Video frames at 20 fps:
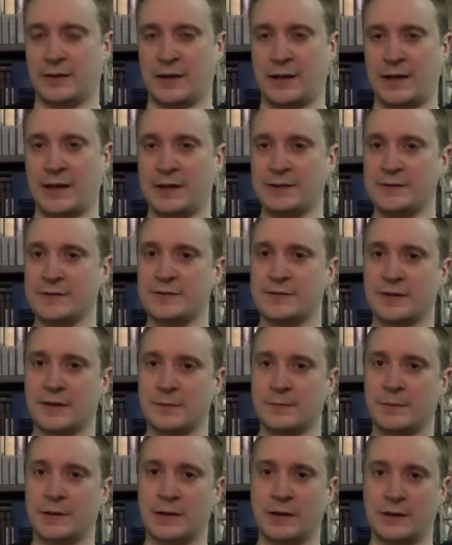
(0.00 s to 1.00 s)
I had to
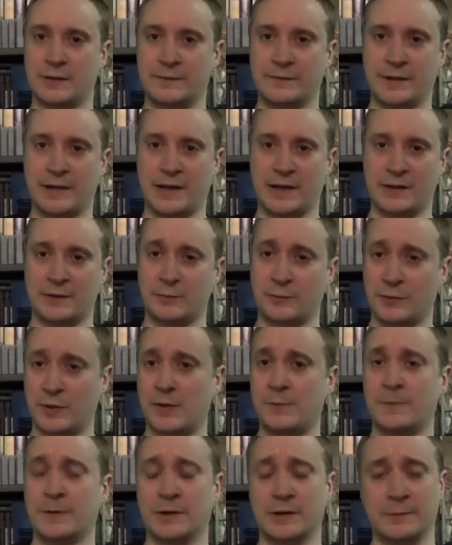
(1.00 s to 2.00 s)
stop off at a
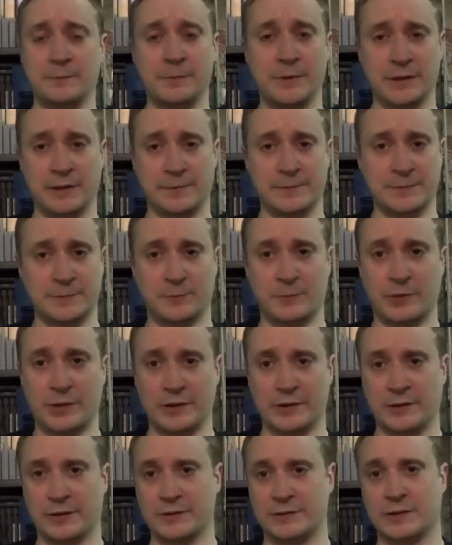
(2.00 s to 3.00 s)
Walmart and pick up some
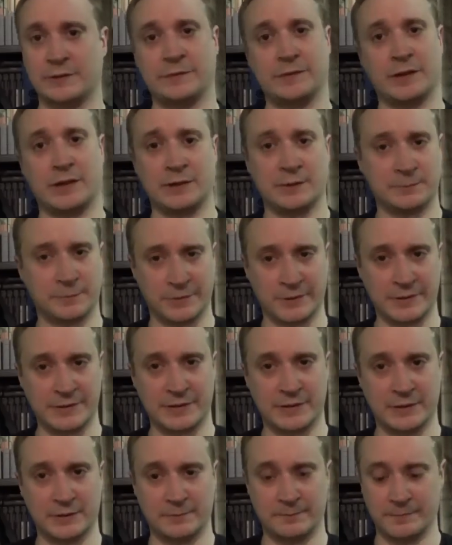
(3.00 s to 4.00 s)
water because I forgot to bring
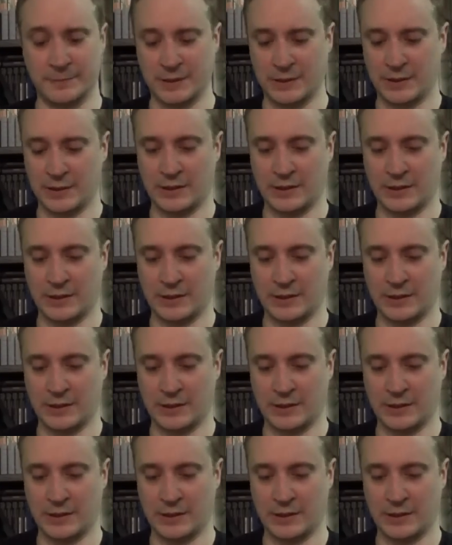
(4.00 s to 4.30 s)
some.